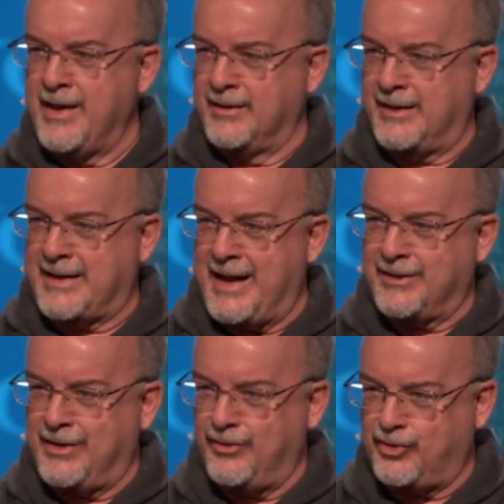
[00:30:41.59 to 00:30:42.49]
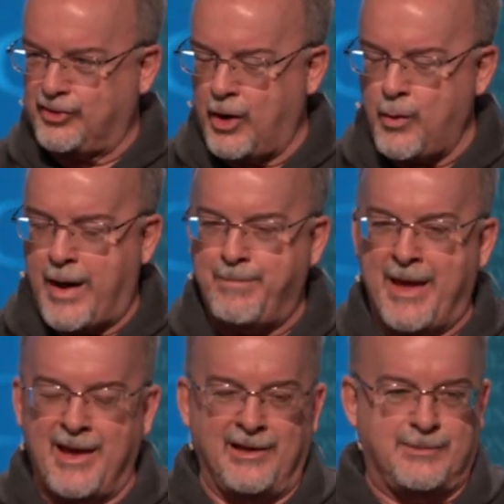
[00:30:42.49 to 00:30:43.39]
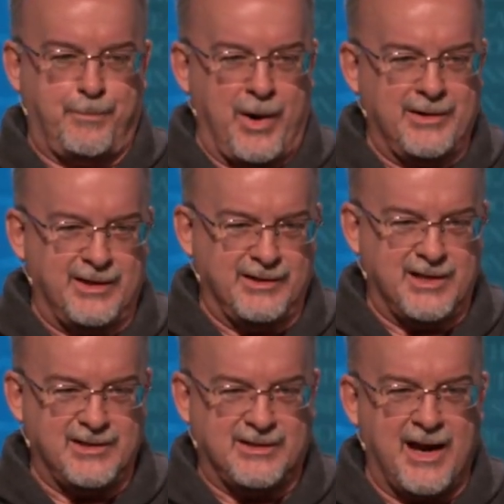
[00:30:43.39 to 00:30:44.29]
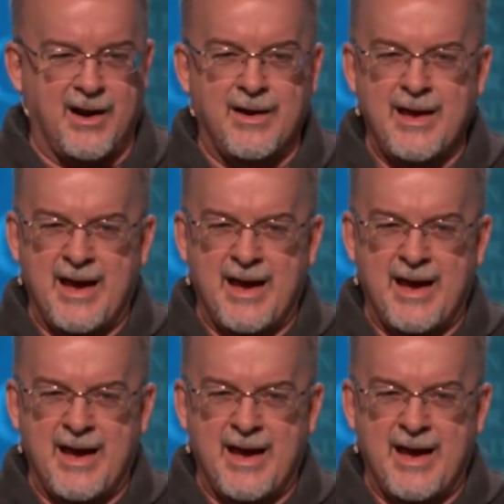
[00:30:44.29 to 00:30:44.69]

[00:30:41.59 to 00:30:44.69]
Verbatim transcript: Like God can show up, His presence is there,